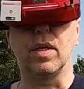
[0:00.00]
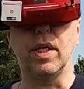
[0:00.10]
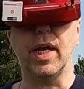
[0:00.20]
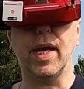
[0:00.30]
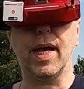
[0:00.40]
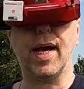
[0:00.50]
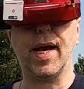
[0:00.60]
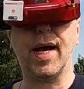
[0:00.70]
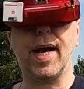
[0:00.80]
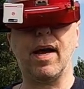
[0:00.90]

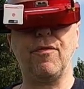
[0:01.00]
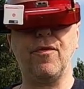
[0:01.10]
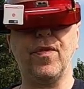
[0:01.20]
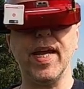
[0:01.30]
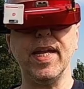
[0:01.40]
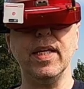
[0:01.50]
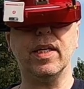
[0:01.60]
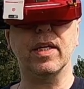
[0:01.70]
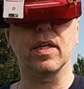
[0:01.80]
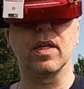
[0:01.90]
Yeah, I
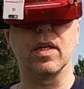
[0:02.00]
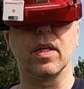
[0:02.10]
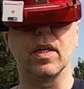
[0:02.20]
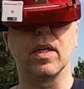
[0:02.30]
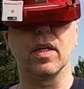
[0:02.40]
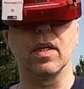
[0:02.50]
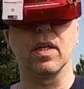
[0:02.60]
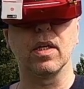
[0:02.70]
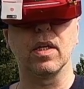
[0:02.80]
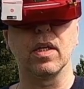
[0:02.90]
think
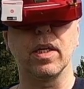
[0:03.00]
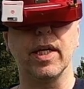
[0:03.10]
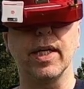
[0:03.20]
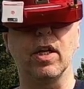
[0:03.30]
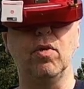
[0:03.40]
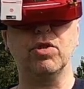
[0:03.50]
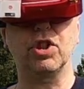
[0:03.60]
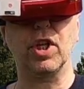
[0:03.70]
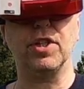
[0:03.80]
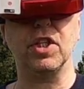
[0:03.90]
it
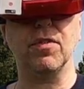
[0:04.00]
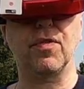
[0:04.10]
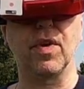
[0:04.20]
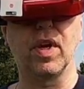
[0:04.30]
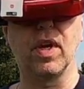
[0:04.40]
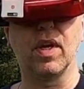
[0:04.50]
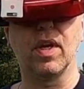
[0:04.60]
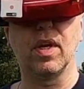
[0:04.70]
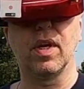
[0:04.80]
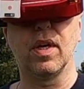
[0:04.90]
looks as if
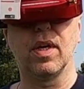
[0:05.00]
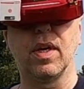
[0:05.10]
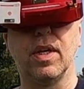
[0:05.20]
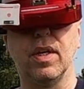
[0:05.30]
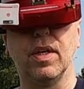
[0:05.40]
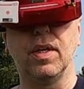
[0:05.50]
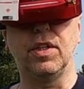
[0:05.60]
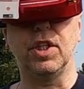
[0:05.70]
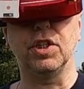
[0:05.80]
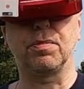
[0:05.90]

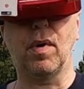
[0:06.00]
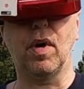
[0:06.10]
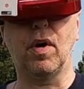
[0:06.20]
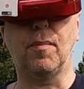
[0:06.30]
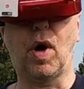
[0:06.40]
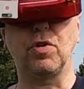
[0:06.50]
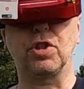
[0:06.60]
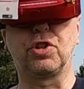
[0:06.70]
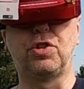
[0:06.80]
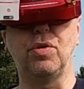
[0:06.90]
these mo
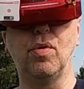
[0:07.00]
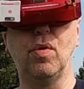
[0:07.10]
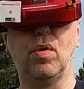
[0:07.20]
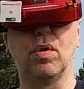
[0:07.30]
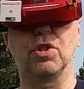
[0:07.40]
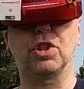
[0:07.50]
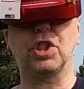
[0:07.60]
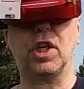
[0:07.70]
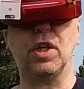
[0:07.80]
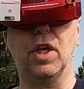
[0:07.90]
motors do
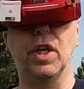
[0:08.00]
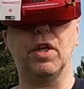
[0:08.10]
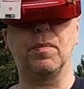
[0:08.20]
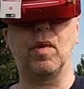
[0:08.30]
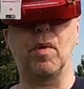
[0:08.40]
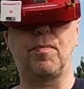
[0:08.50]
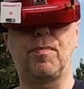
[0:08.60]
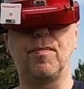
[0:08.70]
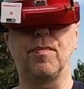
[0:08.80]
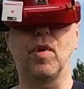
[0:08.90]
suck a little more,
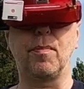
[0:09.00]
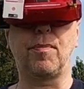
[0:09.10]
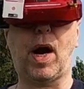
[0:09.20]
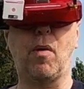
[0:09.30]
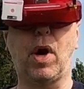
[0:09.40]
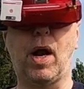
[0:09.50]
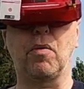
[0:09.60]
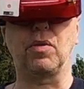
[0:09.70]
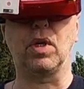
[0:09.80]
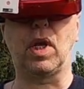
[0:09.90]
more power
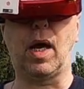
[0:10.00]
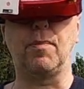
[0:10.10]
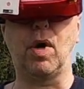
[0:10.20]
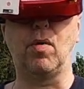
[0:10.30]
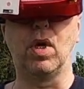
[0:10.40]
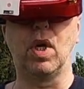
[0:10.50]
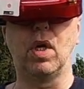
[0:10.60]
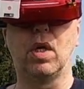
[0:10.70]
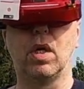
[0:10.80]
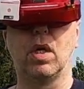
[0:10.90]
out of the LiPo,
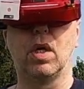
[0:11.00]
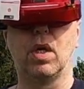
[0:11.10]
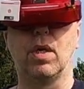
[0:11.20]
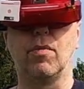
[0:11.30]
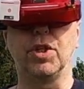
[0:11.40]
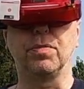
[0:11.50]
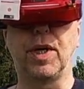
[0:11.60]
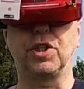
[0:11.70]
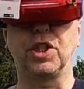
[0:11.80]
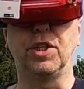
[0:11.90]
which
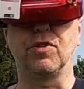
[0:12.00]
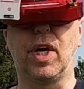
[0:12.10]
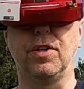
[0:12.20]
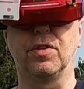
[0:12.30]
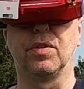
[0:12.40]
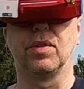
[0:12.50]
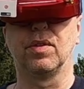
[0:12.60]
makes sense, right?